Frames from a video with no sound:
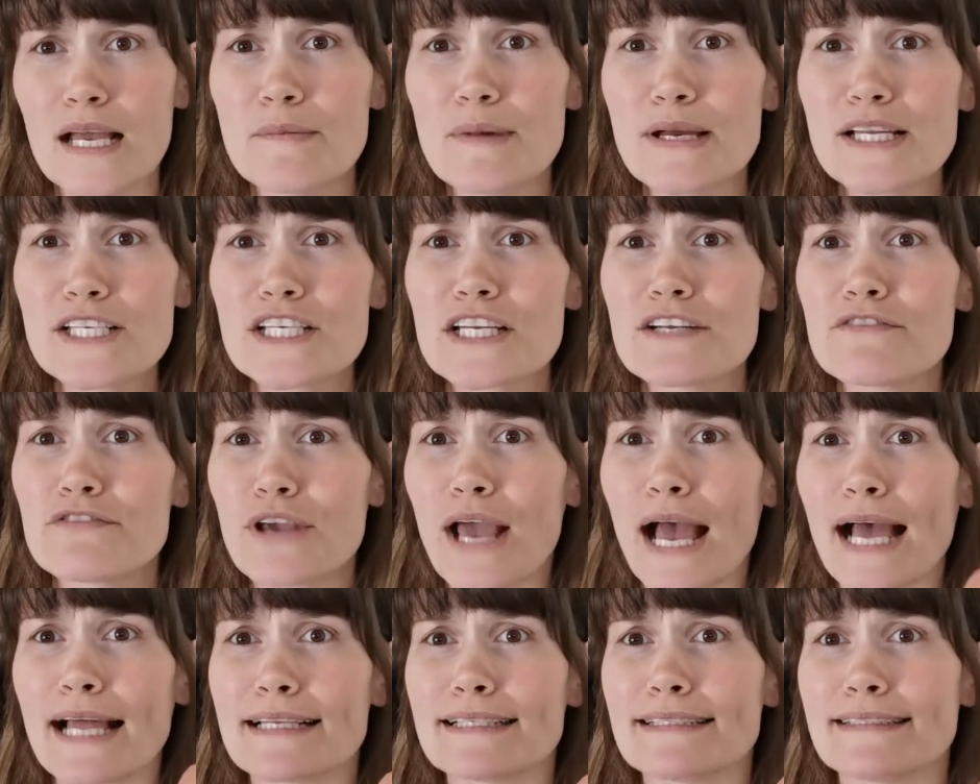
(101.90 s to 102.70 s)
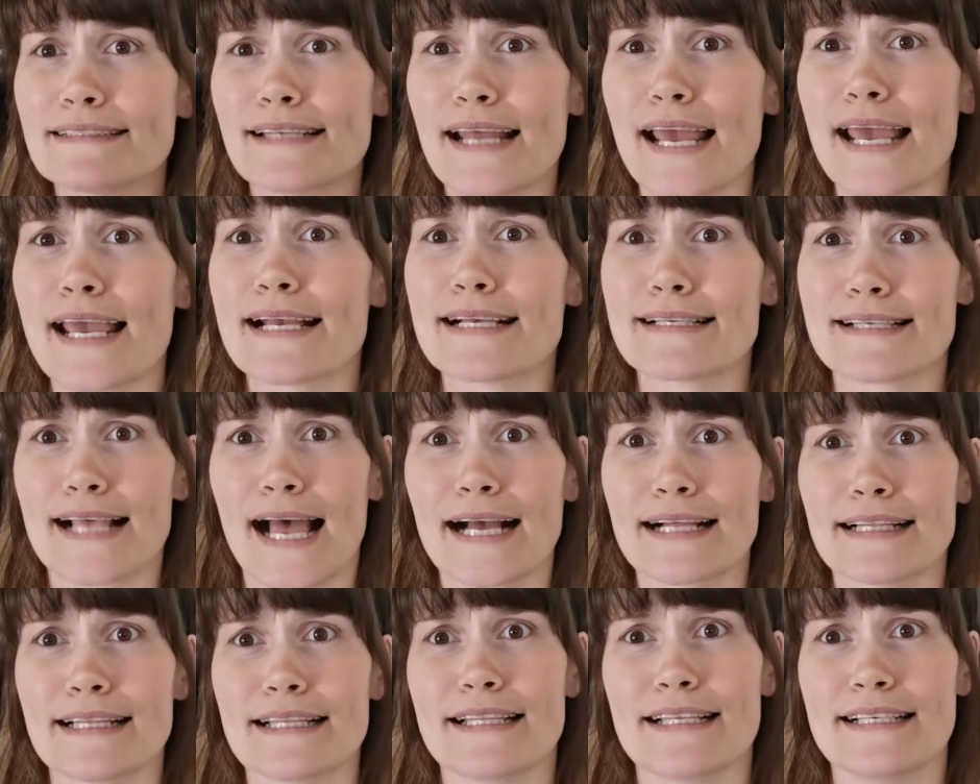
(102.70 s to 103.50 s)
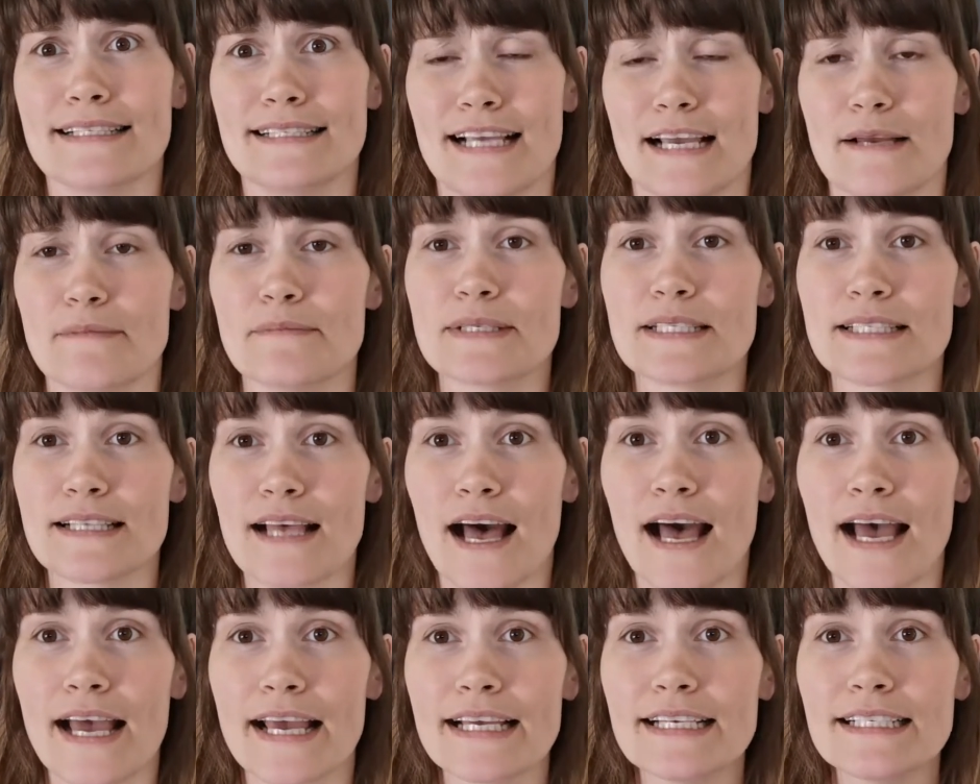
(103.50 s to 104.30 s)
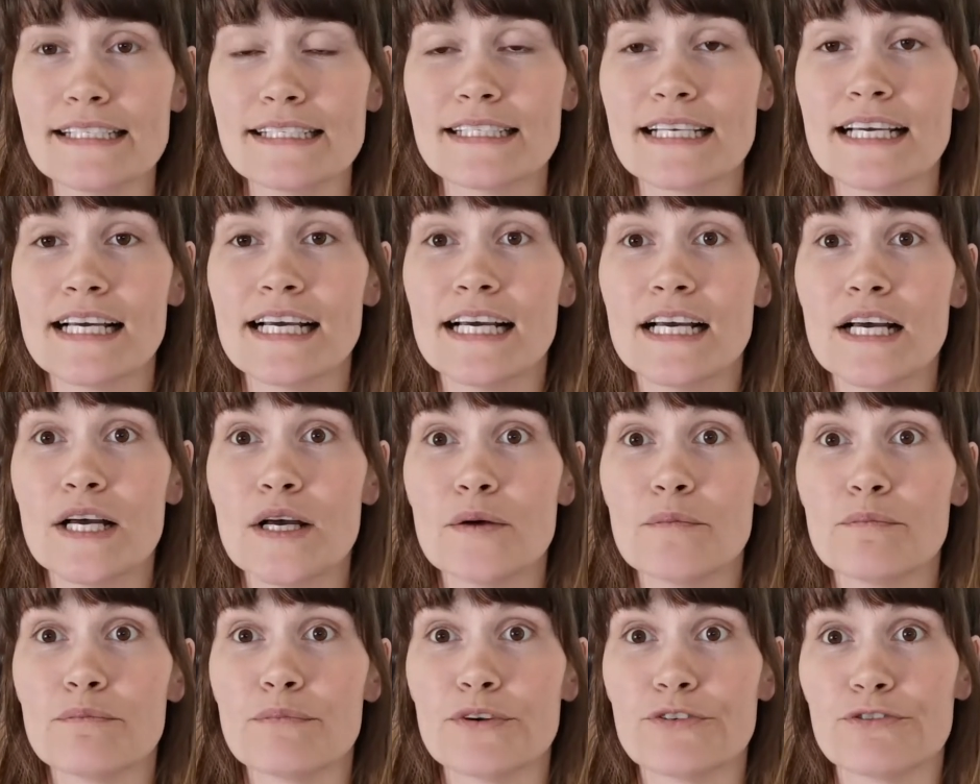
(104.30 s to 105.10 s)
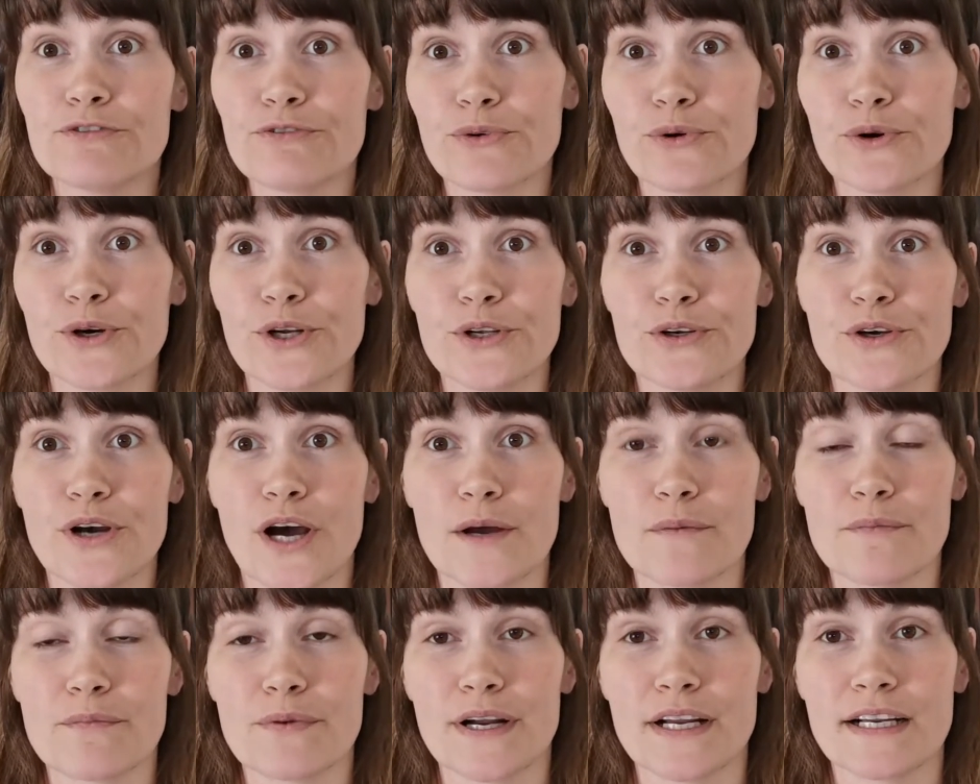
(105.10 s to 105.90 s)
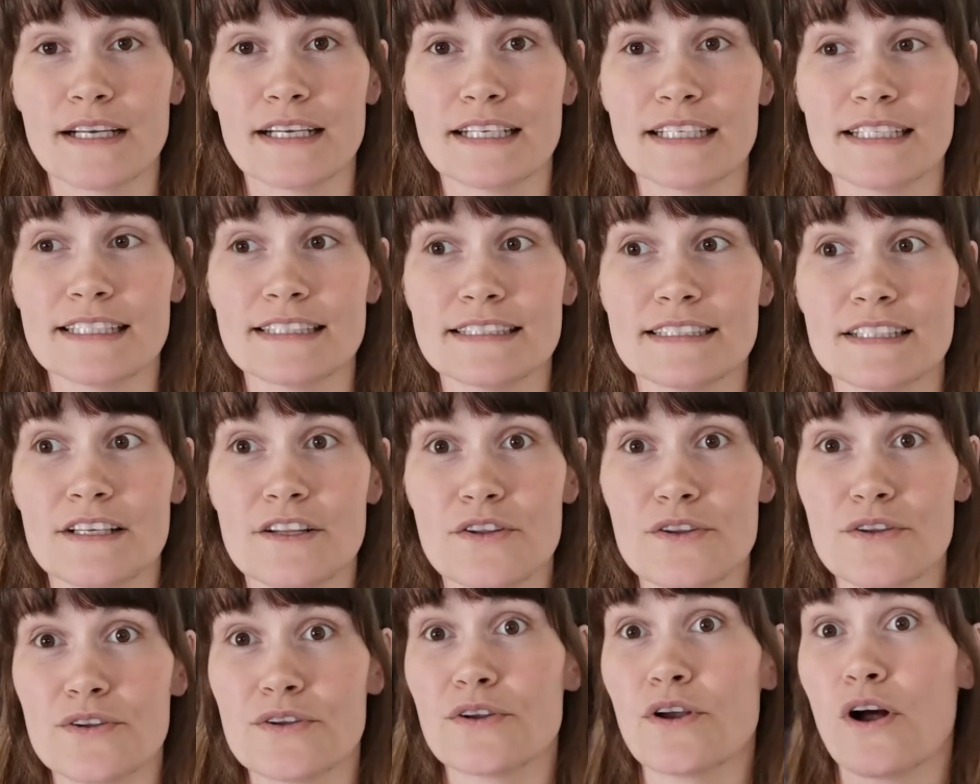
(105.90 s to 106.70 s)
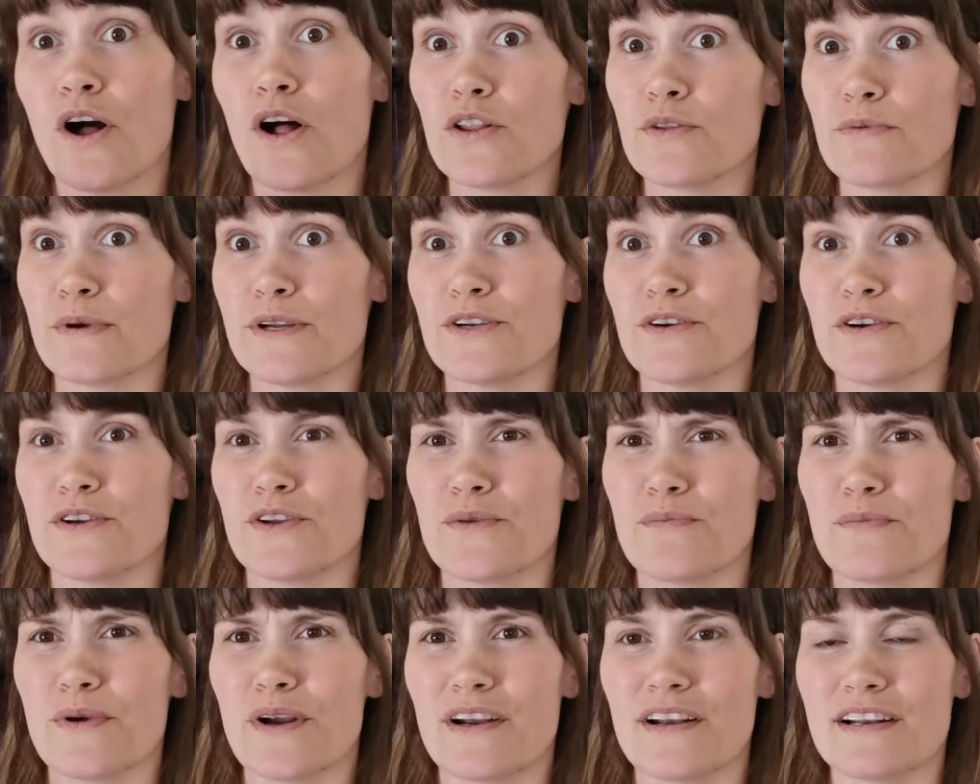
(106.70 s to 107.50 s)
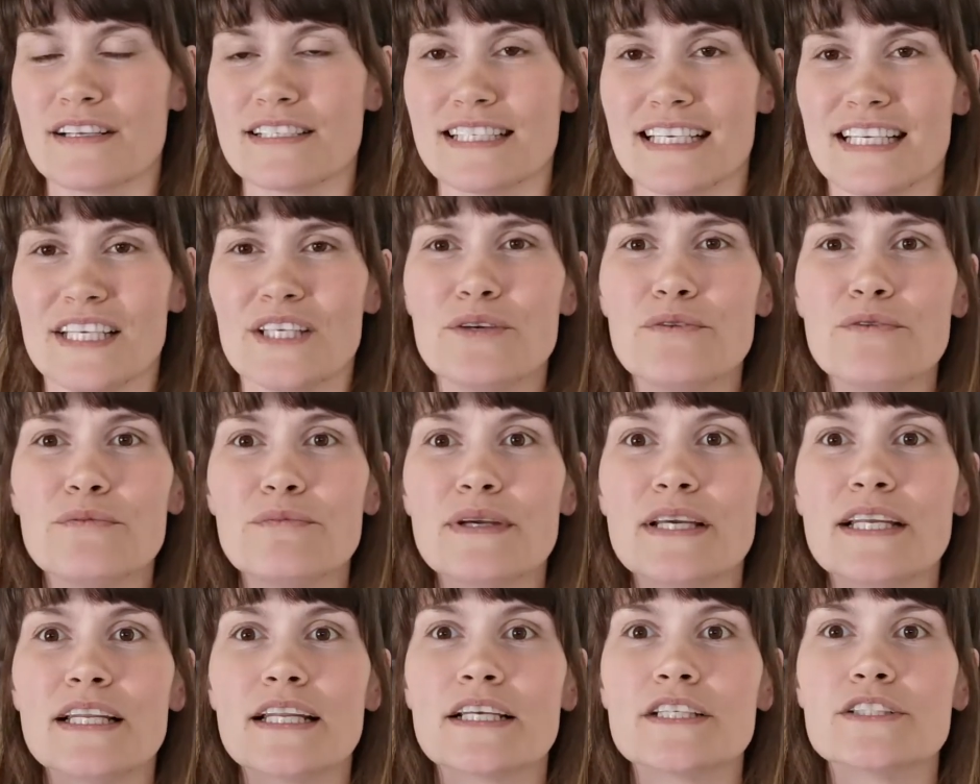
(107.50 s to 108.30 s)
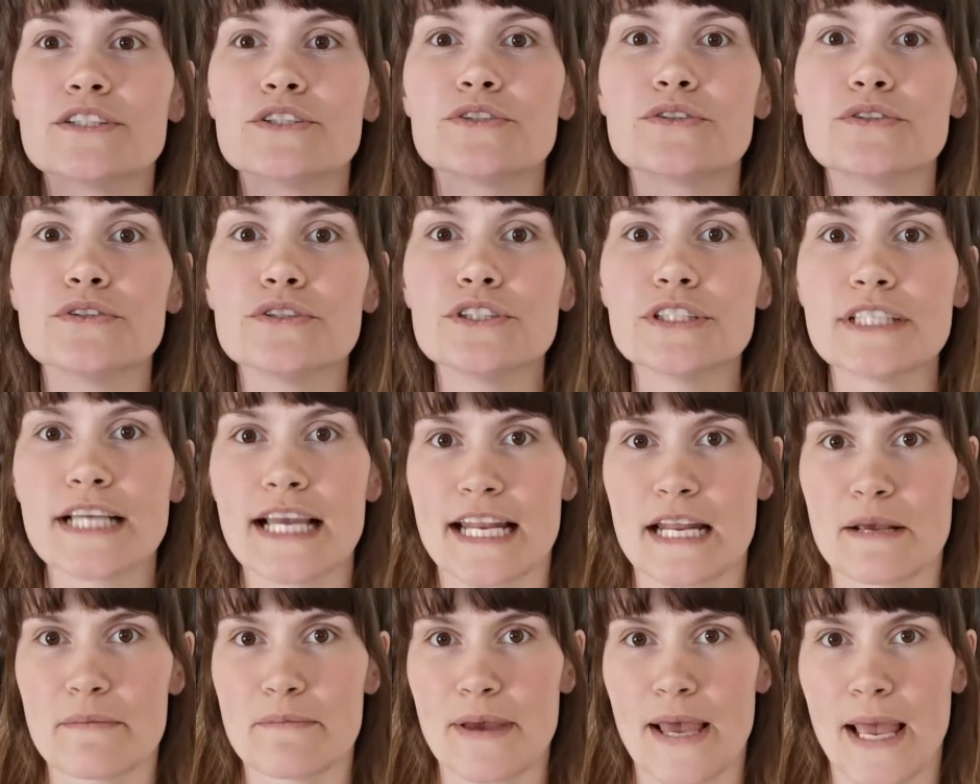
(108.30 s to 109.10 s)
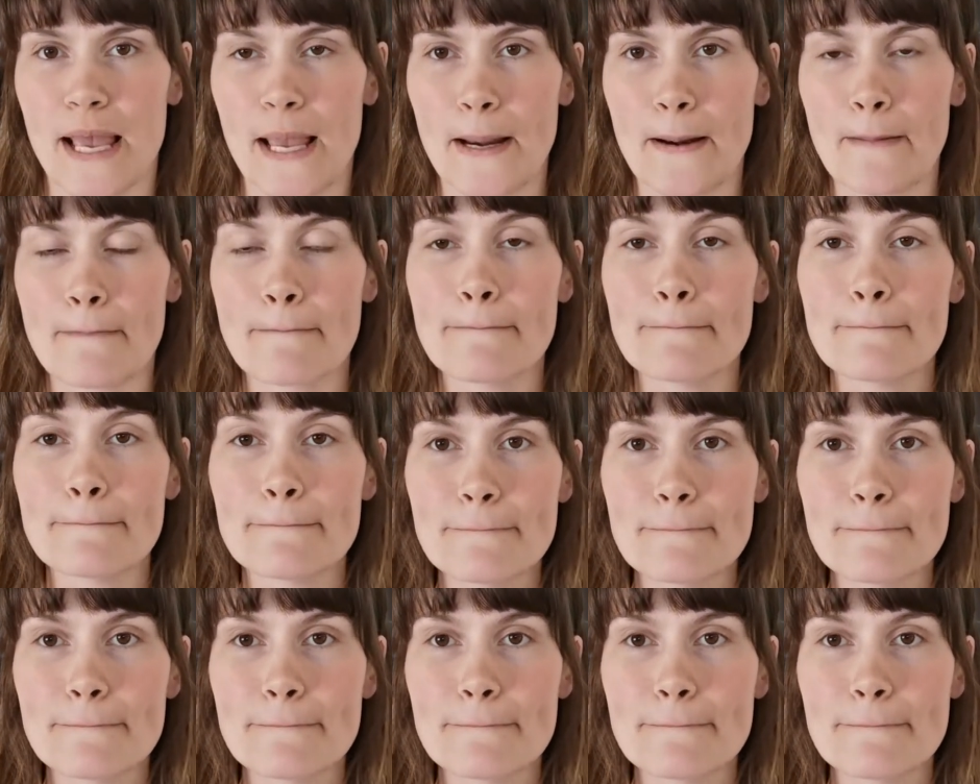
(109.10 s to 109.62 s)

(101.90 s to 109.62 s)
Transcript: imagine if you had to stay exactly the same size before you got pregnant, all the way during your pregnancy, you'd be in excruciating pain.